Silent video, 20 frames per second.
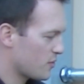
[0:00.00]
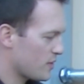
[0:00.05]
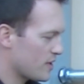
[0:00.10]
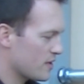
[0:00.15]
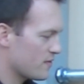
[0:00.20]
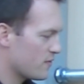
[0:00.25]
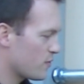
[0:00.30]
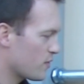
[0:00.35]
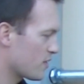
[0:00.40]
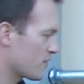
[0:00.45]
3
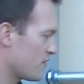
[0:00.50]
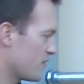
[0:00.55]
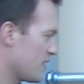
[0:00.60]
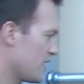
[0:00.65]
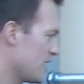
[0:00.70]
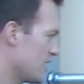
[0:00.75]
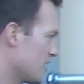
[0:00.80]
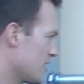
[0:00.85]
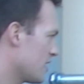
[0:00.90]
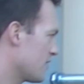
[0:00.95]
to 4
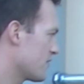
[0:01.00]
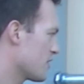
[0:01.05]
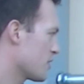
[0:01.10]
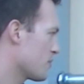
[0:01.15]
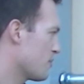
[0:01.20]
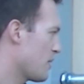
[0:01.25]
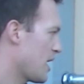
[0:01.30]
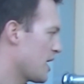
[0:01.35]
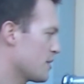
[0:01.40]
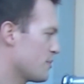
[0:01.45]
feet of your
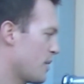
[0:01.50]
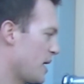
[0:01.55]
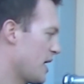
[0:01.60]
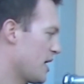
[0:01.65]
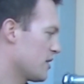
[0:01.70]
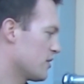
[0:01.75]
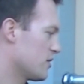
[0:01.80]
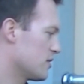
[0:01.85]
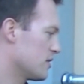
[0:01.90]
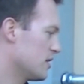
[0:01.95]
main
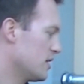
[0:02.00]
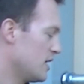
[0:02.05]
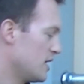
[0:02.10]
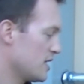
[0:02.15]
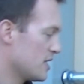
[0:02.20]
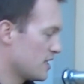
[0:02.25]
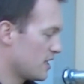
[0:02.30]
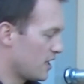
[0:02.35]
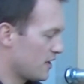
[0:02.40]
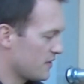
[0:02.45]
panel
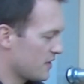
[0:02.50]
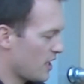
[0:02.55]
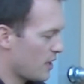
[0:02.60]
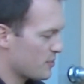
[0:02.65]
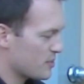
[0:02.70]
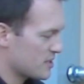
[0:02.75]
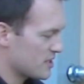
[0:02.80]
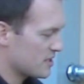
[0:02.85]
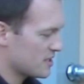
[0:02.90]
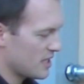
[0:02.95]
on the
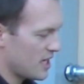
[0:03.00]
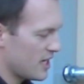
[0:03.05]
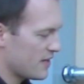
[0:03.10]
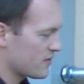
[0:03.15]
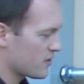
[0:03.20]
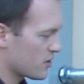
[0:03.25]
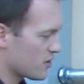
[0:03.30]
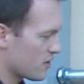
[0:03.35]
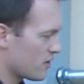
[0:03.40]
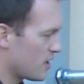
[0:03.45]
opposite side of
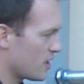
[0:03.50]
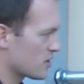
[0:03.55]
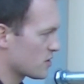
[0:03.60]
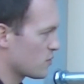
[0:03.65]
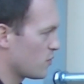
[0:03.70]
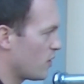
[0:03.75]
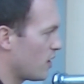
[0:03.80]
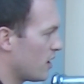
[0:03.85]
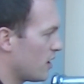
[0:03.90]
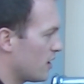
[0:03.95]
your garage
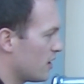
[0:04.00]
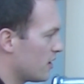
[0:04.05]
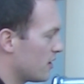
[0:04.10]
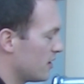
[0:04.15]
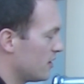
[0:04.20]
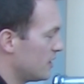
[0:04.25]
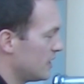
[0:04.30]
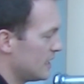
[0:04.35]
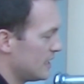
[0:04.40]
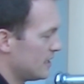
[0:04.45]
wall.
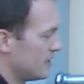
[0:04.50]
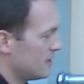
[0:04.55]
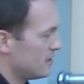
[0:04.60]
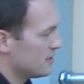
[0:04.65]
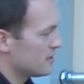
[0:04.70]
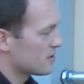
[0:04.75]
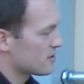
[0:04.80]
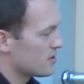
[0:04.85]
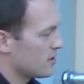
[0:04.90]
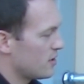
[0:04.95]

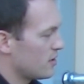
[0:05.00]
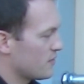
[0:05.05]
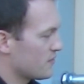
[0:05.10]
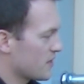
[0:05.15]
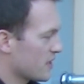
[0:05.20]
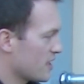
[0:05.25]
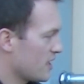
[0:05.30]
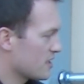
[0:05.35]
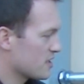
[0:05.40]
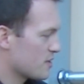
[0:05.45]
So if
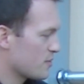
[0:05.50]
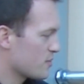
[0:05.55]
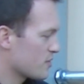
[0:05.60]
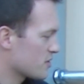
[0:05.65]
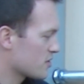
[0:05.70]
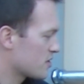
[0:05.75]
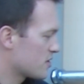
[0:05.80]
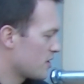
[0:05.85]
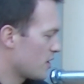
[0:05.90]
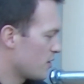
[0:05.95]
the
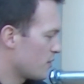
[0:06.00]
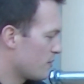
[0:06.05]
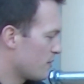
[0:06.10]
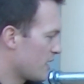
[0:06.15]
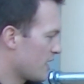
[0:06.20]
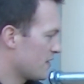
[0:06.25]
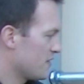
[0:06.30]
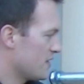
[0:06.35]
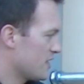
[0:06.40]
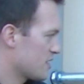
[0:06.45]
customers don't
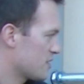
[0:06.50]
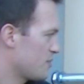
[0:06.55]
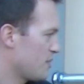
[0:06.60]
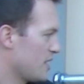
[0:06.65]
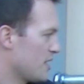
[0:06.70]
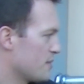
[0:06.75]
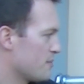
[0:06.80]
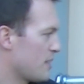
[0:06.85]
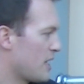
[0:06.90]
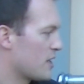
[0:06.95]
mind this
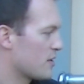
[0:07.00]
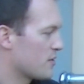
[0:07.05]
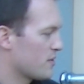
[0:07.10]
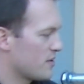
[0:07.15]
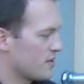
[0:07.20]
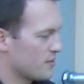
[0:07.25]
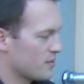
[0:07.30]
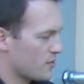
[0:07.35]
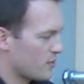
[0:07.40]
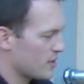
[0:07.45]
being mounted
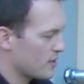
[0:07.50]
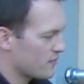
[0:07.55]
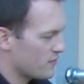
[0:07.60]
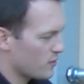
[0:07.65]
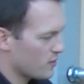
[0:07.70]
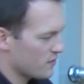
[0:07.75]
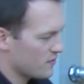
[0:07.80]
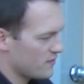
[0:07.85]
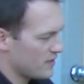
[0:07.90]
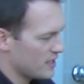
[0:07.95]
within 3 to
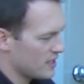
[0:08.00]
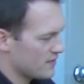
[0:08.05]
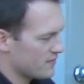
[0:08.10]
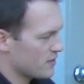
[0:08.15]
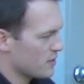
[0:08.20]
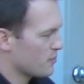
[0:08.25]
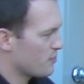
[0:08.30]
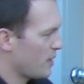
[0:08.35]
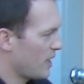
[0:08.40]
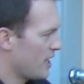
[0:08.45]
4 feet of
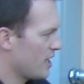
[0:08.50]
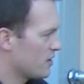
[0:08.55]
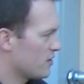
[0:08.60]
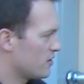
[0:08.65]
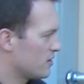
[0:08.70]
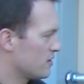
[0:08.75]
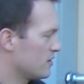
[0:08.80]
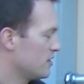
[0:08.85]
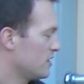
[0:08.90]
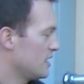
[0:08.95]
your
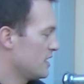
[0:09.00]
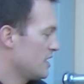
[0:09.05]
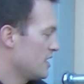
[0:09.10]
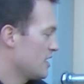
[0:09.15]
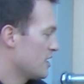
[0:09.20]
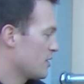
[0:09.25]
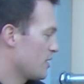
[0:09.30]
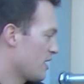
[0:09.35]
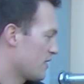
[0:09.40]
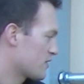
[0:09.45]
panel,
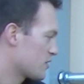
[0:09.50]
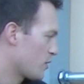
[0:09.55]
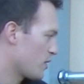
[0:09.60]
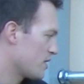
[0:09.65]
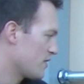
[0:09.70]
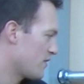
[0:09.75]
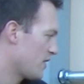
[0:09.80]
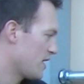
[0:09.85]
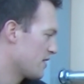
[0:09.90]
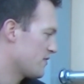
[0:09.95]
you have
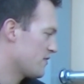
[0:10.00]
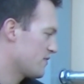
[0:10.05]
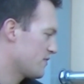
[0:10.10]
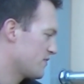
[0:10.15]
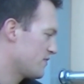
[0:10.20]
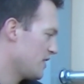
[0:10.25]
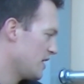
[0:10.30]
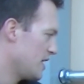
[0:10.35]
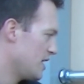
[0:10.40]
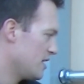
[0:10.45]
25
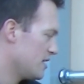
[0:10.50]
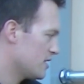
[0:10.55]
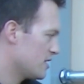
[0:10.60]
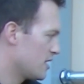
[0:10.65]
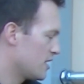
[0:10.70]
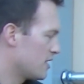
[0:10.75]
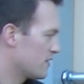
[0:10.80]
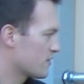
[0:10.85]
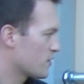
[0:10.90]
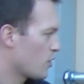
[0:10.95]
feet
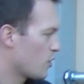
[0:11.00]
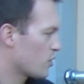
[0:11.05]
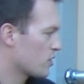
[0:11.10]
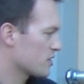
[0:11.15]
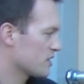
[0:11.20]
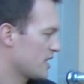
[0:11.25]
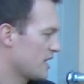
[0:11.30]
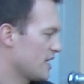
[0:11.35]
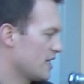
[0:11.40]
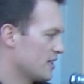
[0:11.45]
of
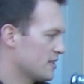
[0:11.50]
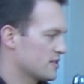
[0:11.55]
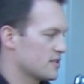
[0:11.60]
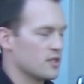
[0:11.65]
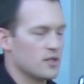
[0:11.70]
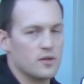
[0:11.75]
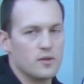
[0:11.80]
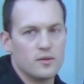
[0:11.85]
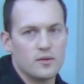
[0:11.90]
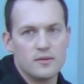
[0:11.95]
cord length
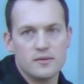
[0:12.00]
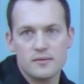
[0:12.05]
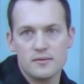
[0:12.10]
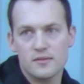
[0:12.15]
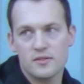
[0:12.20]
to